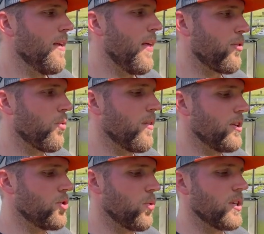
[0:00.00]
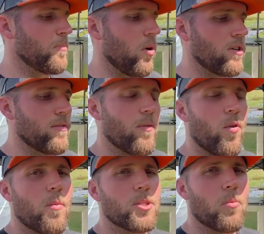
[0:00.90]
That's one of the joyous parts of a
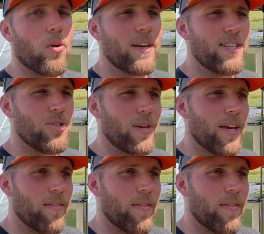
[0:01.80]
farmer's market is you get